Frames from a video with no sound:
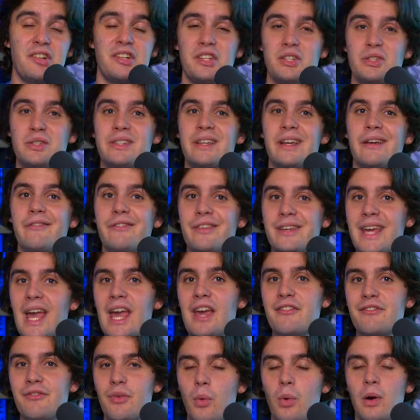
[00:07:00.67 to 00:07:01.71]
using a VA
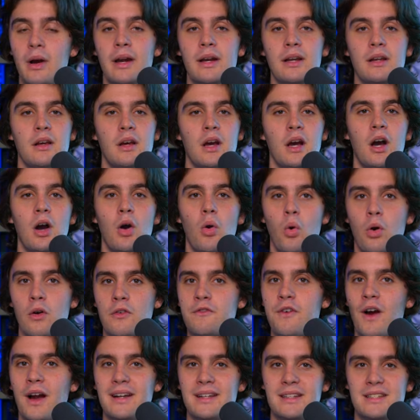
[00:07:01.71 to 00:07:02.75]
for it, or
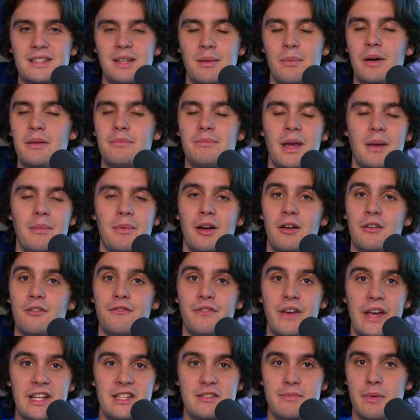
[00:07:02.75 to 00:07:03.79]
finding someone maybe on
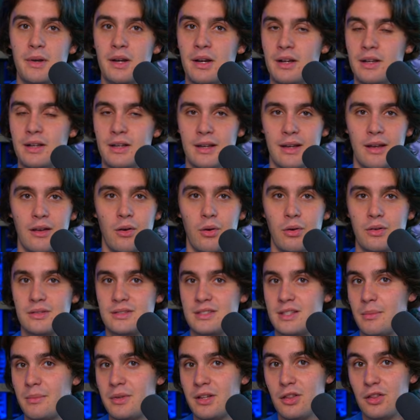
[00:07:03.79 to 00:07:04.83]
Facebook or
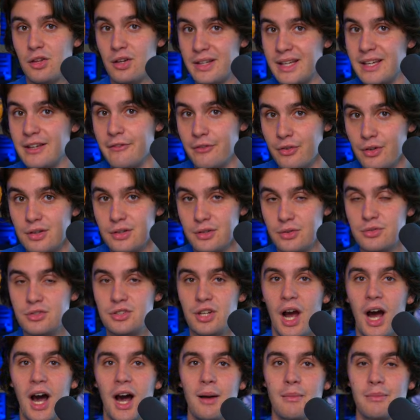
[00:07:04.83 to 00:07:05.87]
someone looking for a new
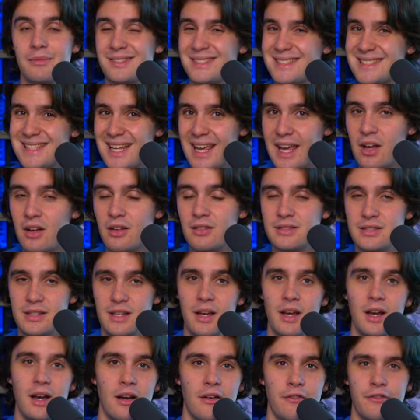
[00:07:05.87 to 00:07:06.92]
job in sales
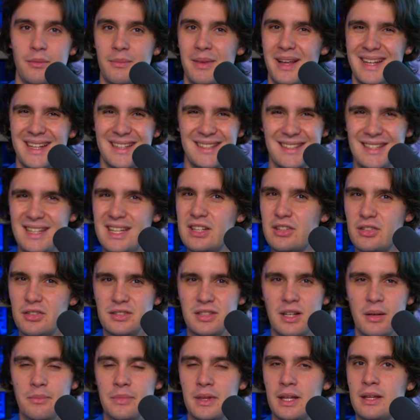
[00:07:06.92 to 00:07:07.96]
from like Indeed or
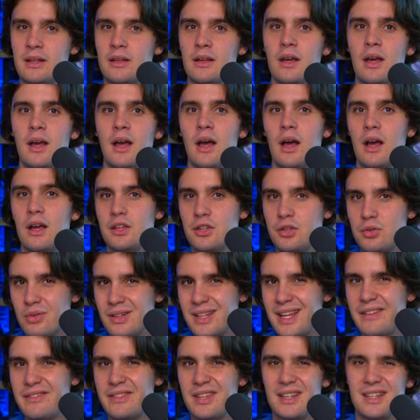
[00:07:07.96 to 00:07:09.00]
something. You really
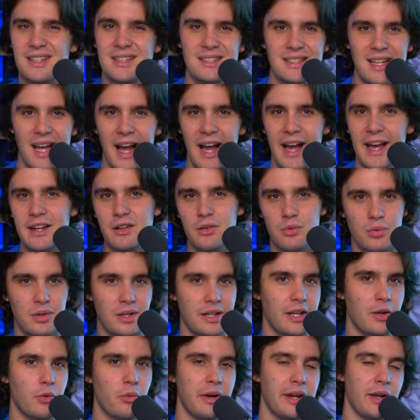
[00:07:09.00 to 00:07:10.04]
have to decide
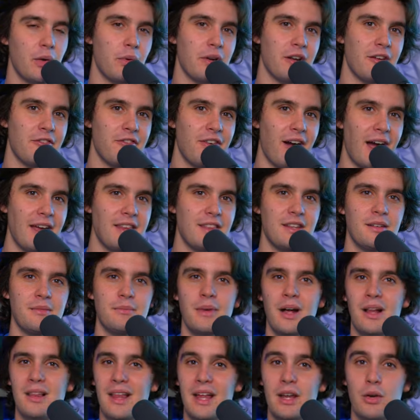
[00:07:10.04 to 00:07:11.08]
really where you want to find them.
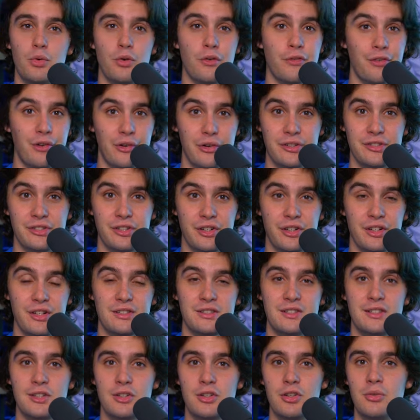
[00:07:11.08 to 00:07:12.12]
A lot of referrals are good
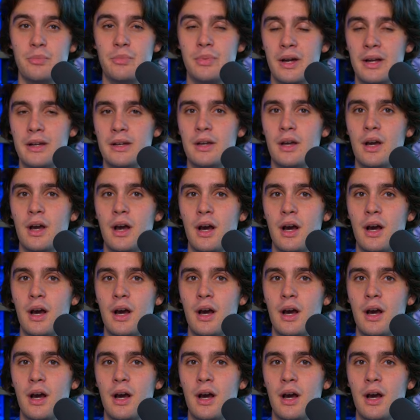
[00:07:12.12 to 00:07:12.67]
too, but